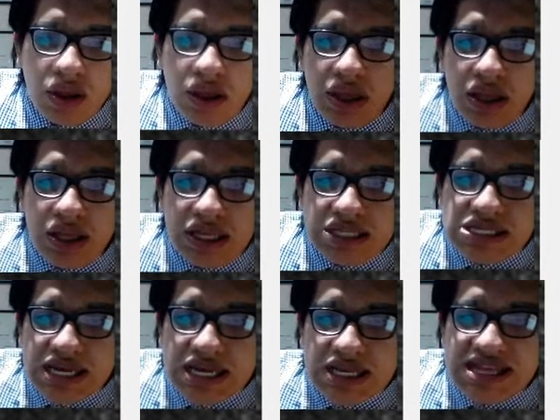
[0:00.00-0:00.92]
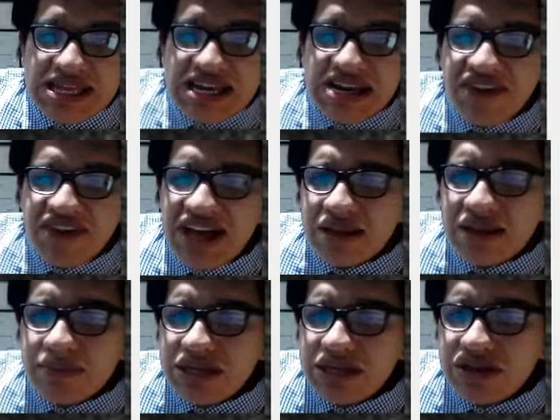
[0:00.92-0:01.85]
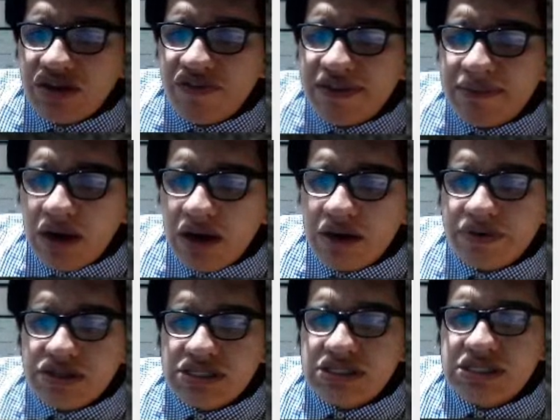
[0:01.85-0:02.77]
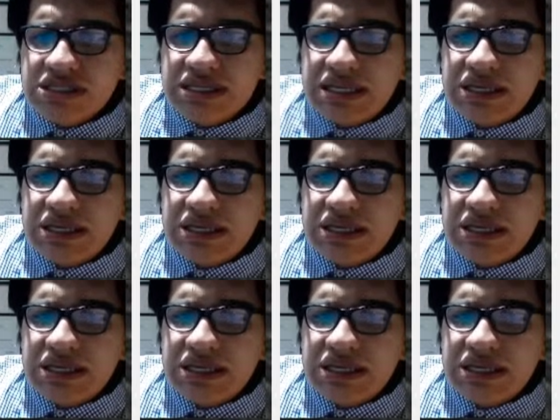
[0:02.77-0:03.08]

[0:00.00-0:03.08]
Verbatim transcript: uh, let's say the development of the modern presidency.